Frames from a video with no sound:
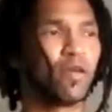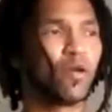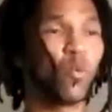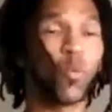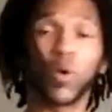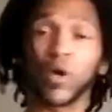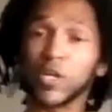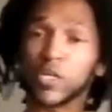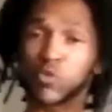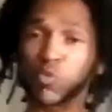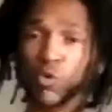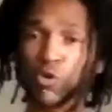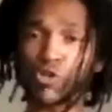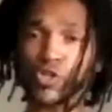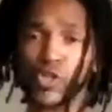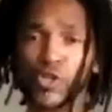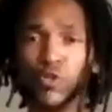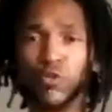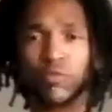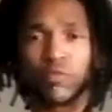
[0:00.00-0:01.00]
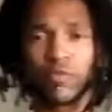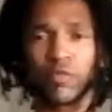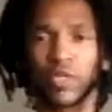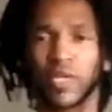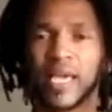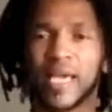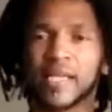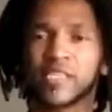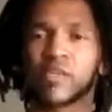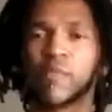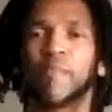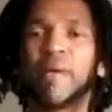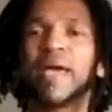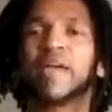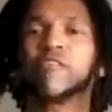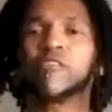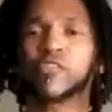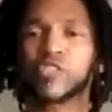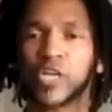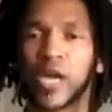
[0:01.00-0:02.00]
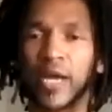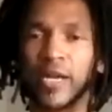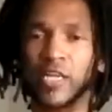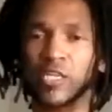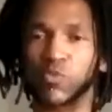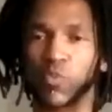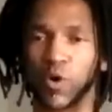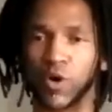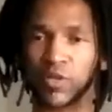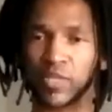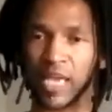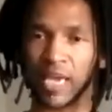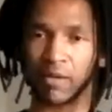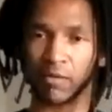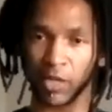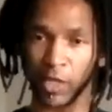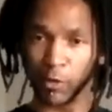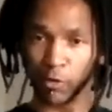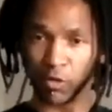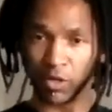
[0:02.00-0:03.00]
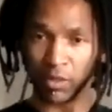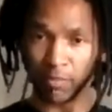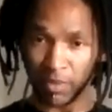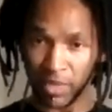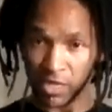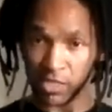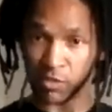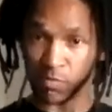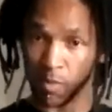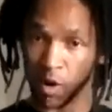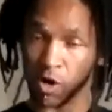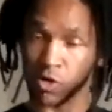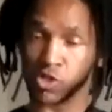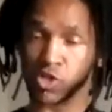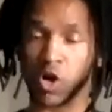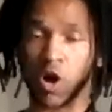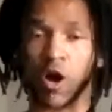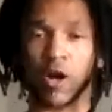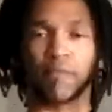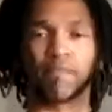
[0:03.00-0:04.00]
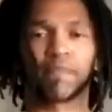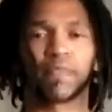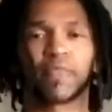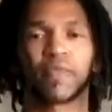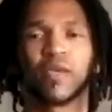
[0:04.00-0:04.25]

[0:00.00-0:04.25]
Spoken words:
What is Wushu? It's a Mandarin Chinese word that literally means martial art.